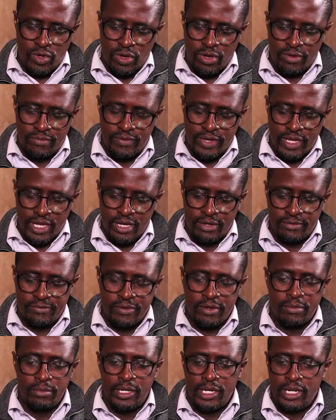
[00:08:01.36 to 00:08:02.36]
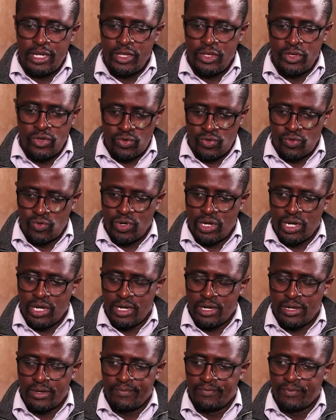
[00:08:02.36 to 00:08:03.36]
have a young family, you
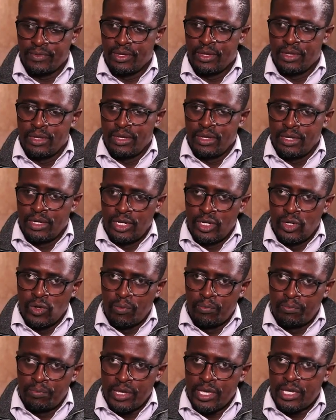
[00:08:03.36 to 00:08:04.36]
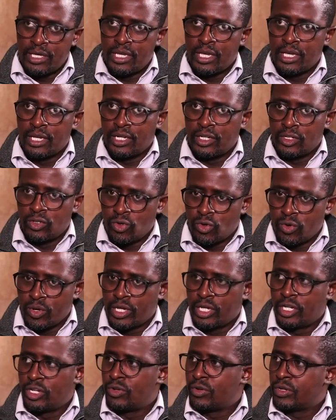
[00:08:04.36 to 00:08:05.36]
are, peaking and growing
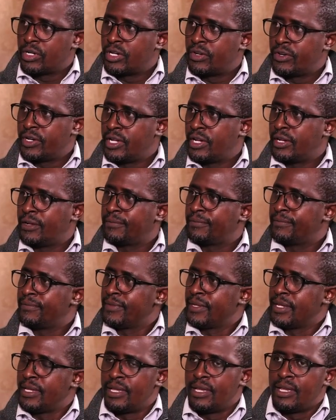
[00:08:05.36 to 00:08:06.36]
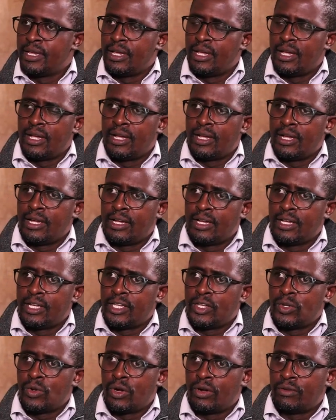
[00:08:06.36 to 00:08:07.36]
in your career.
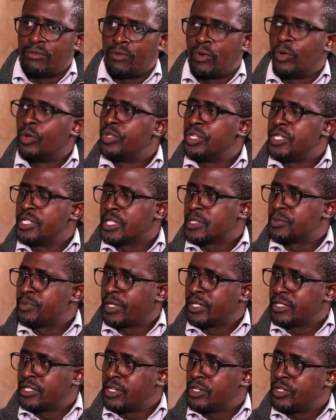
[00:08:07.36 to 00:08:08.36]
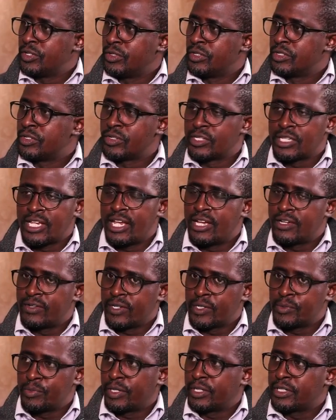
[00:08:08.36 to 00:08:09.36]
You have all these expectations, societal
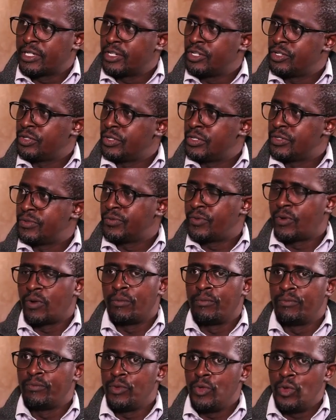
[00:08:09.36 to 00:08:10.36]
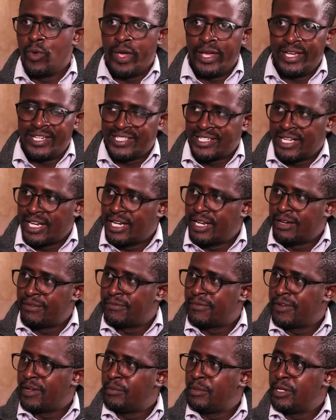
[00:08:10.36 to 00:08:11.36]
expectations from your extended
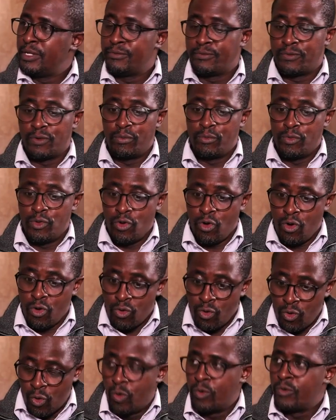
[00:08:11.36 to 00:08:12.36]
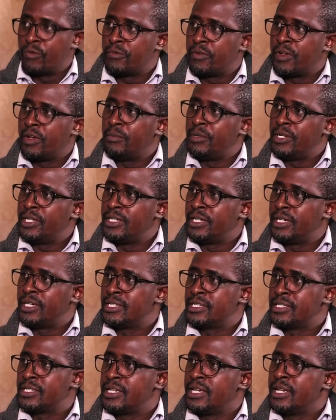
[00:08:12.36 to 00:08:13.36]
family, from your own family as
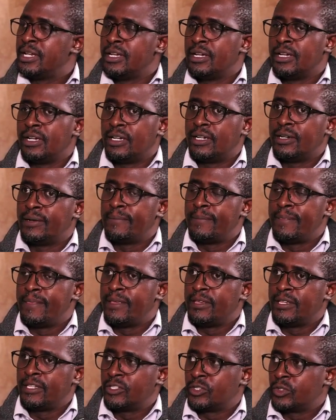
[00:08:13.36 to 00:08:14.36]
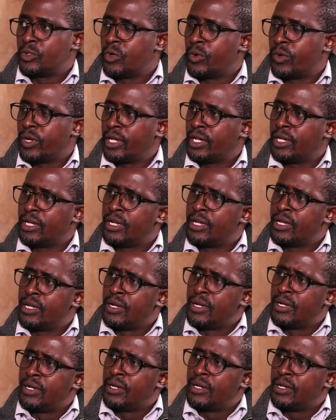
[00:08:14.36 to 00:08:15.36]
it's growing.
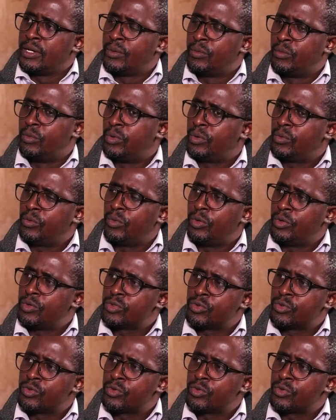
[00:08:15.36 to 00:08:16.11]
What was